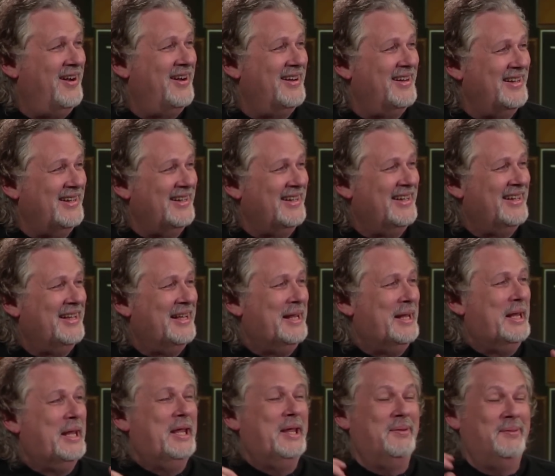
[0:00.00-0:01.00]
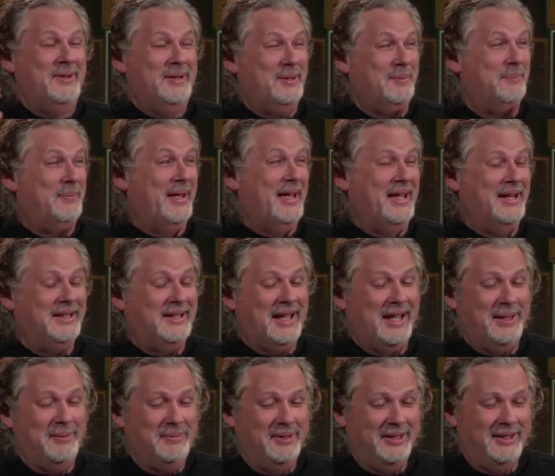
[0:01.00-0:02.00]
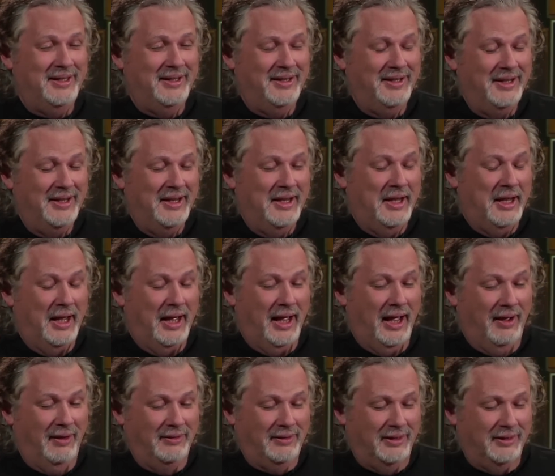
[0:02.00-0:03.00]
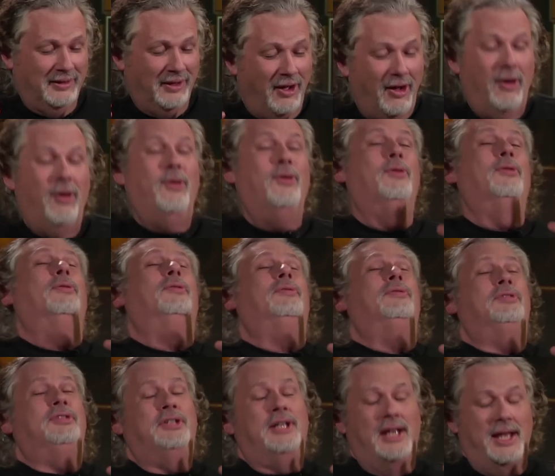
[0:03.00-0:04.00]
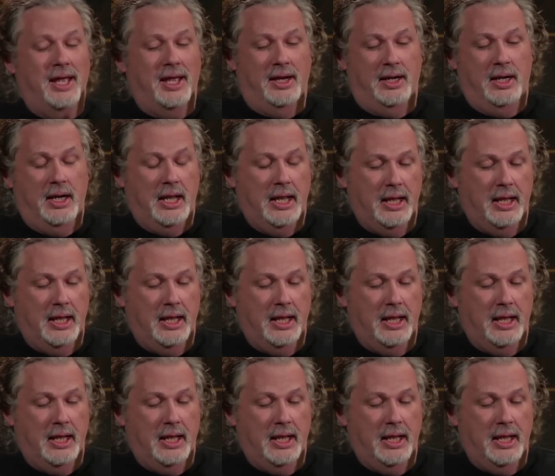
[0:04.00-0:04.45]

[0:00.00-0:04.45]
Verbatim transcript: Boom! and when the band came in, I was like, "Oh shit!"